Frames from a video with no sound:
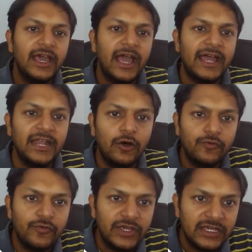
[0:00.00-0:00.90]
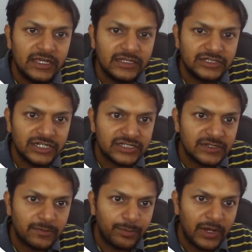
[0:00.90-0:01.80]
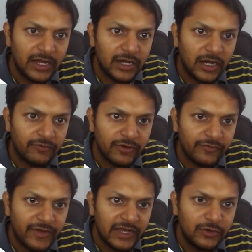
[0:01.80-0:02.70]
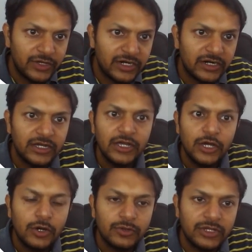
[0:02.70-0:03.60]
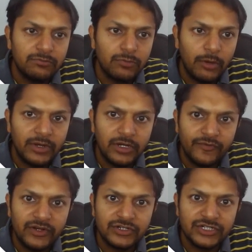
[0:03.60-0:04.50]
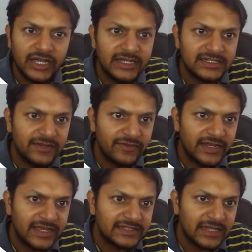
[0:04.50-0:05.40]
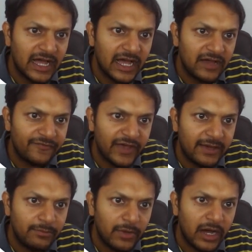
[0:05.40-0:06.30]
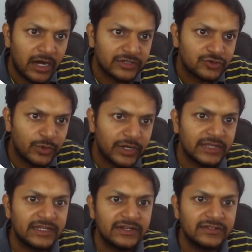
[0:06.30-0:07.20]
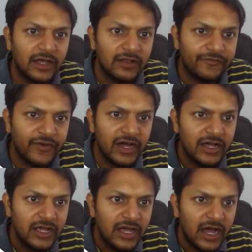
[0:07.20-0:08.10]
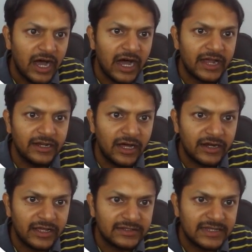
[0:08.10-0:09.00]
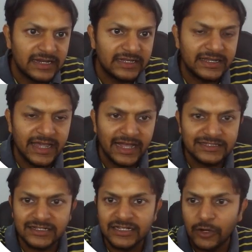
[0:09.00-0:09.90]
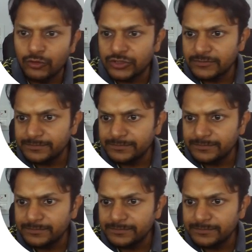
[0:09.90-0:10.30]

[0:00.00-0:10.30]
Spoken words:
And now we just plug our value here. The moment of inertia is given as half MR square, and there is alpha. R and R is getting cancelled out.